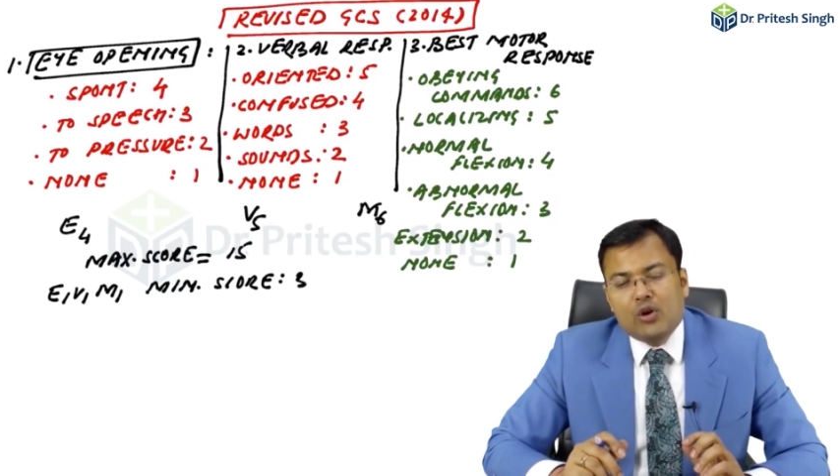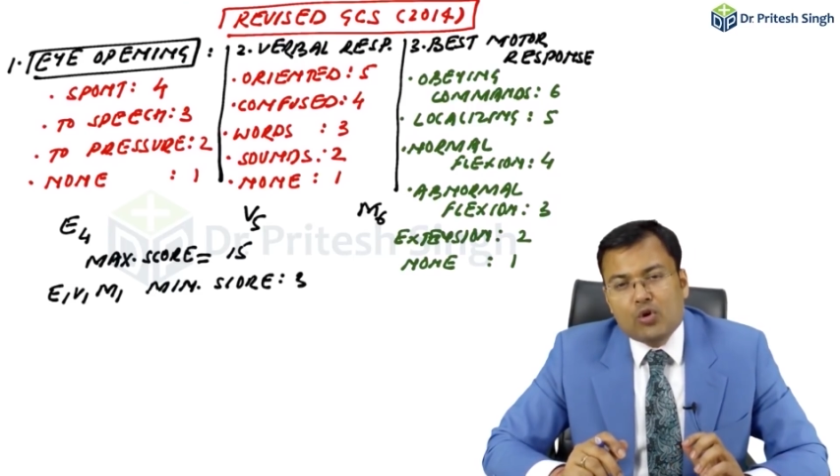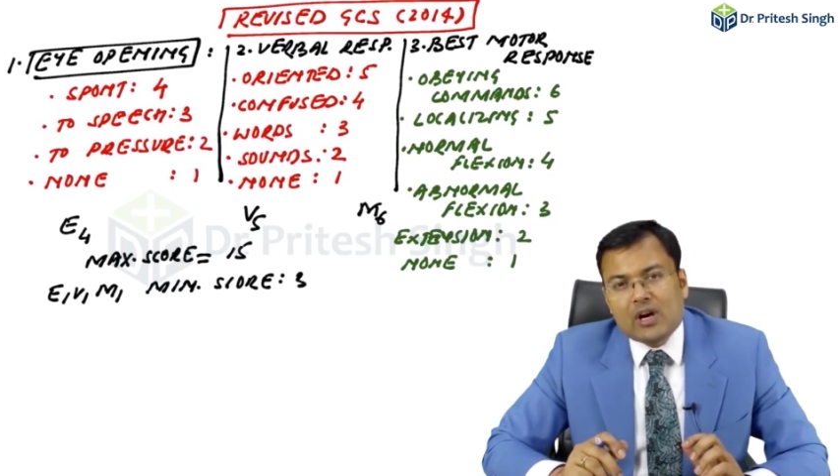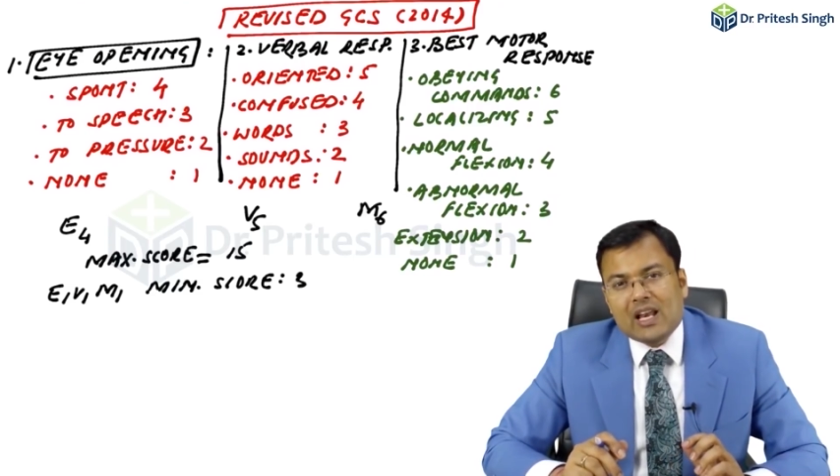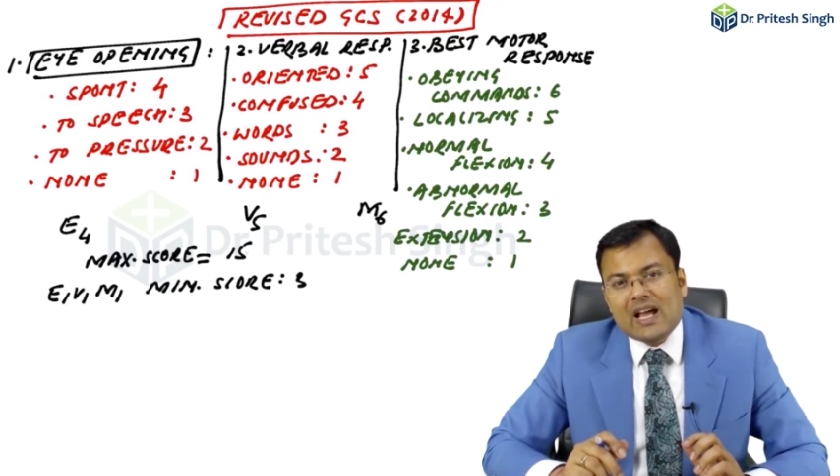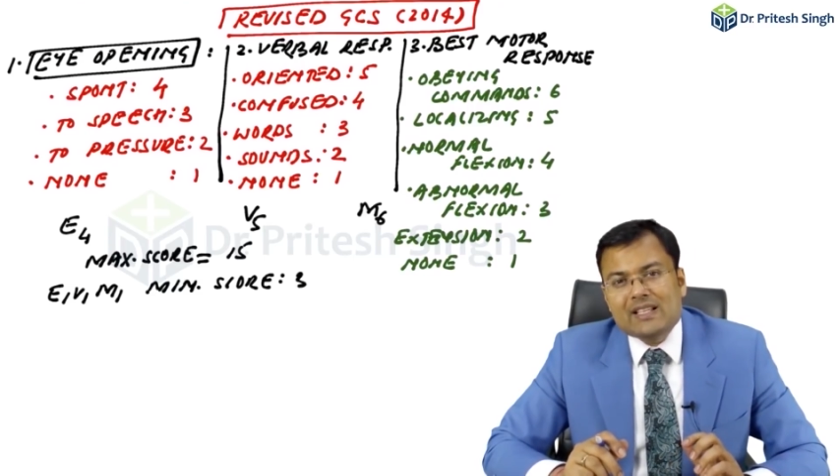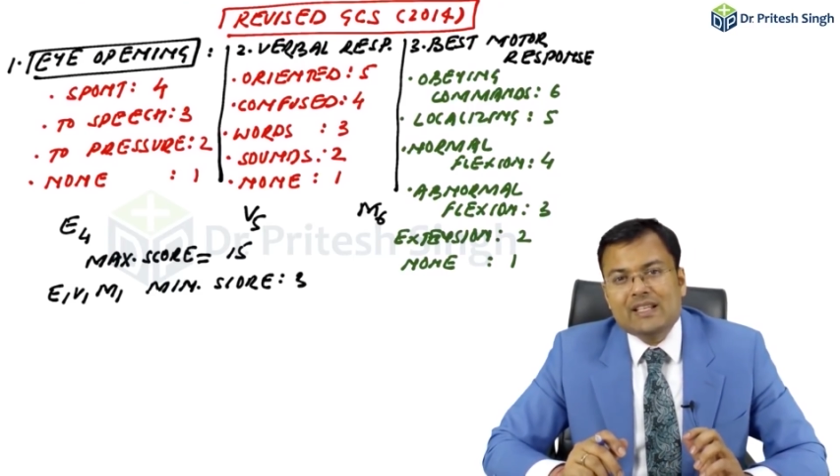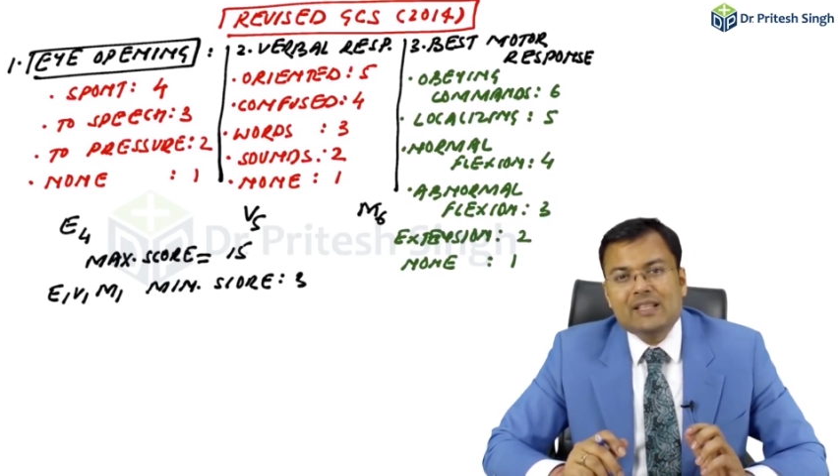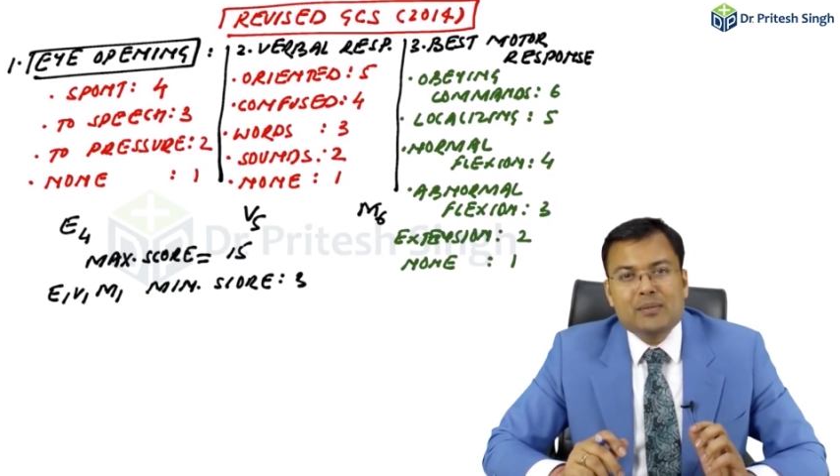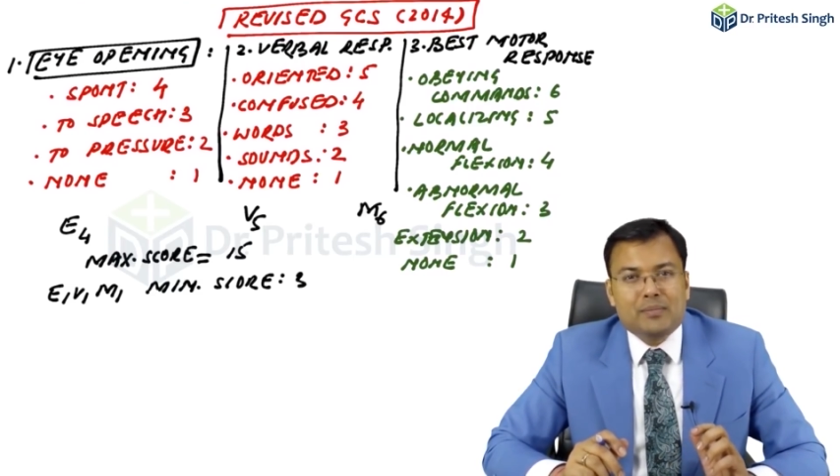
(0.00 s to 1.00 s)

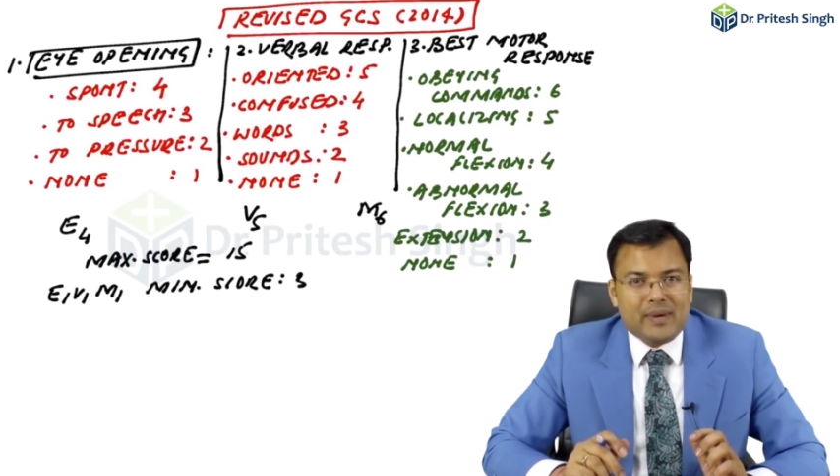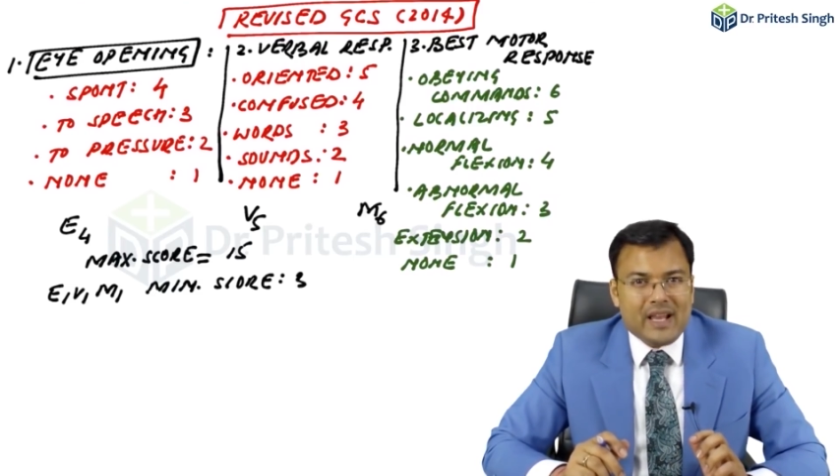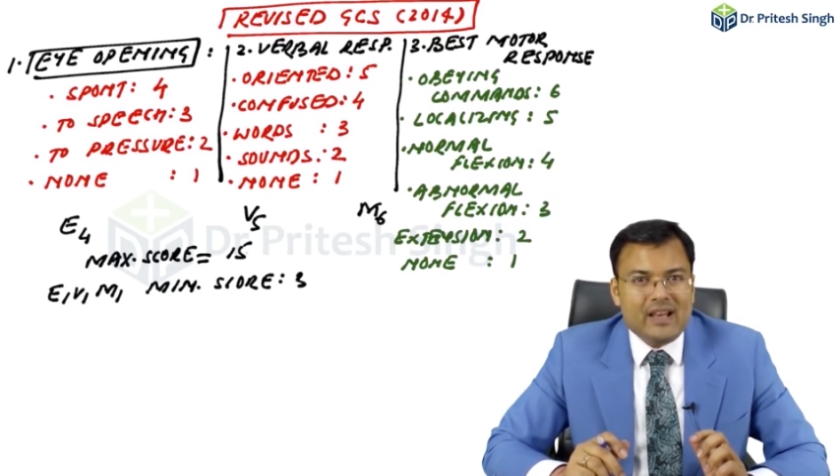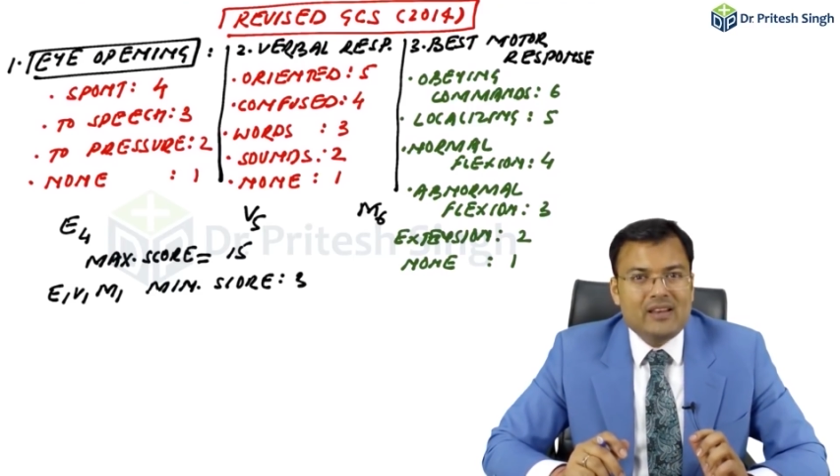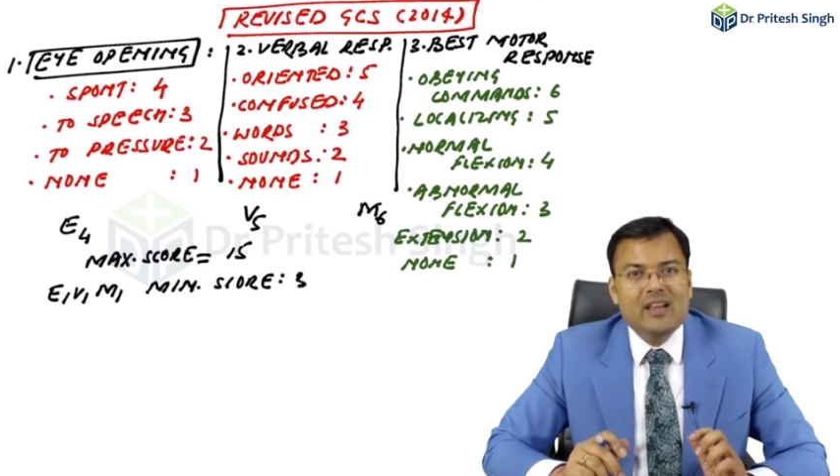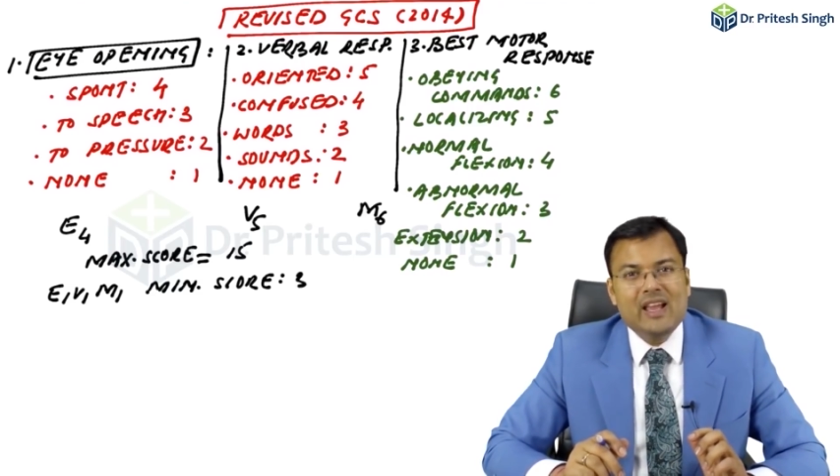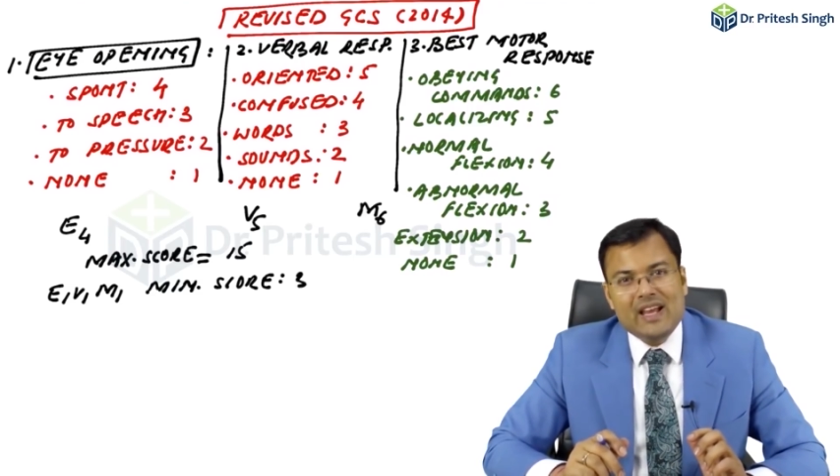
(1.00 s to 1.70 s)
localizing the pain